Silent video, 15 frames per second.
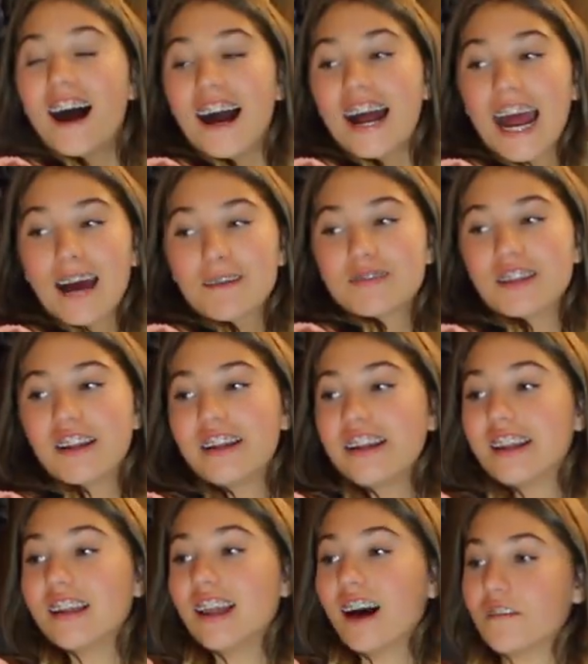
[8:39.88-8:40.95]
I
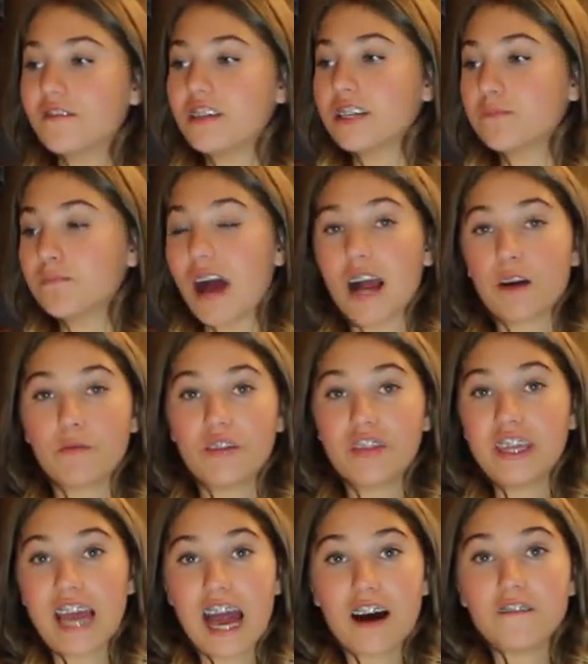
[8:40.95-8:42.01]
absolutely love this bag with
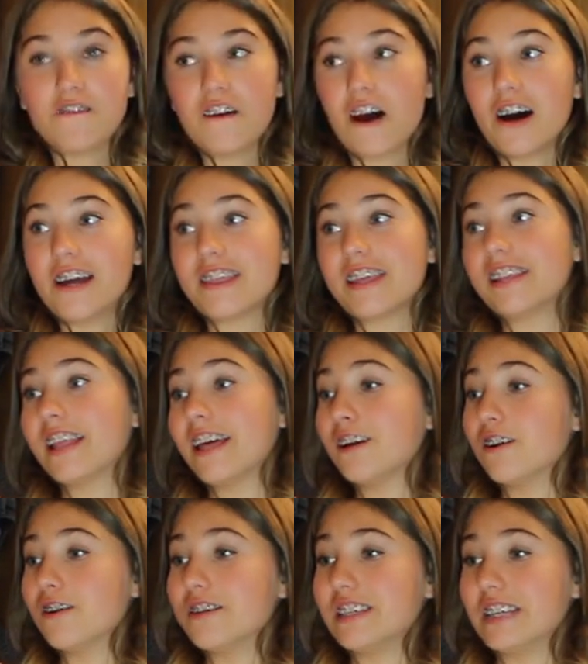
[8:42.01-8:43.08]
the outfit. I think they
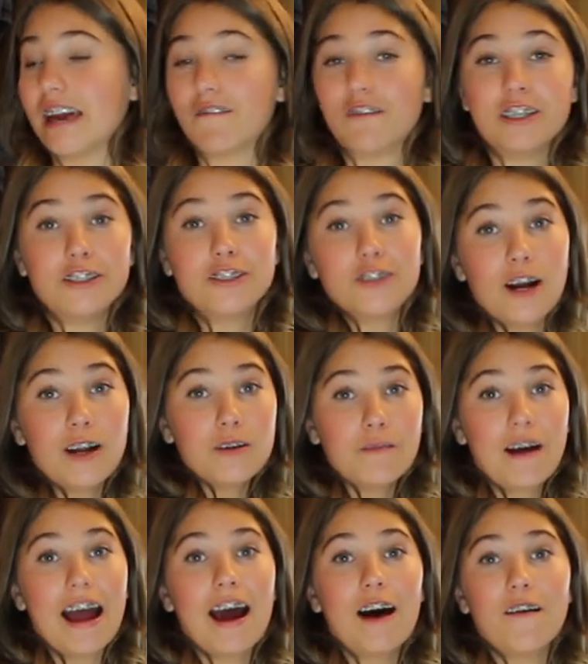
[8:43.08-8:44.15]
go together so
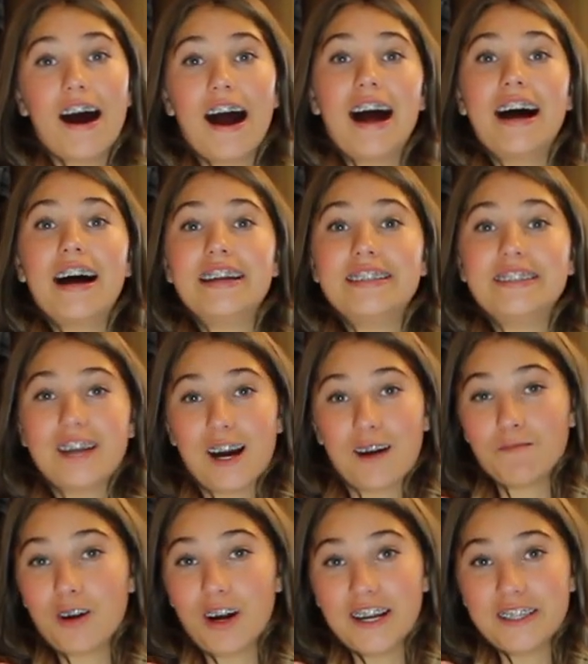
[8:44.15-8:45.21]
well, and
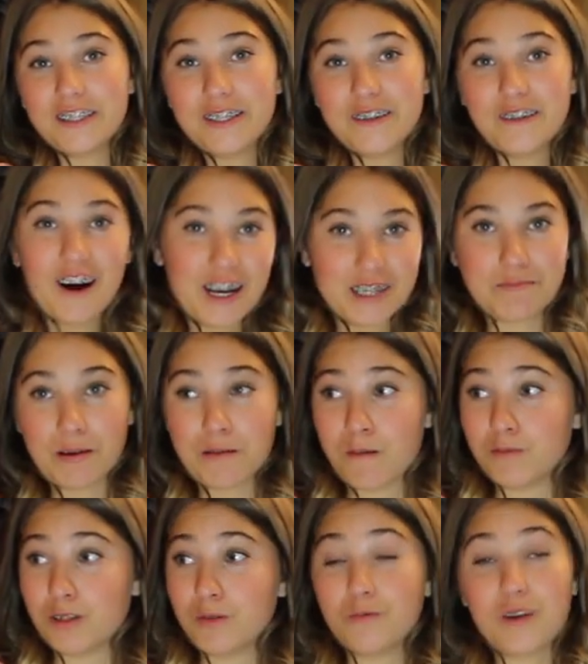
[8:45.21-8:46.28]
I'm going to ask my
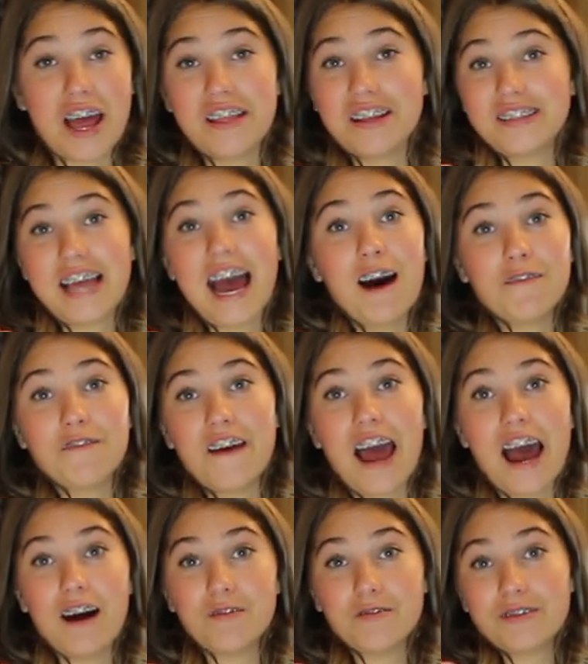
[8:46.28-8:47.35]
mum to wear this outfit
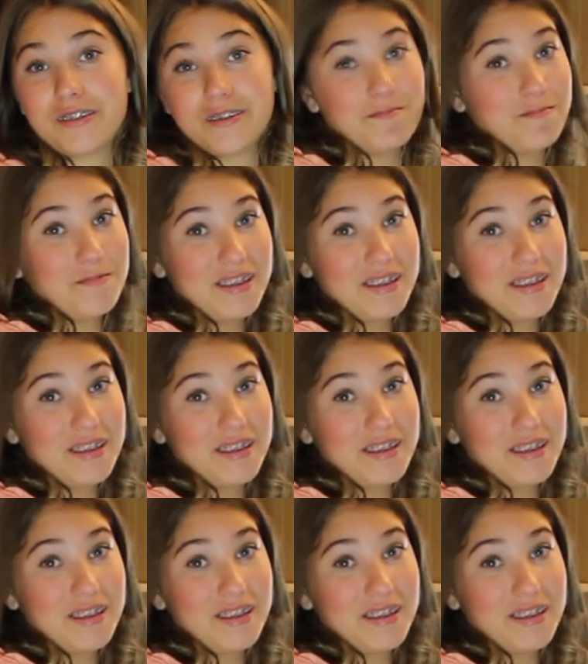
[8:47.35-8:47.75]
out.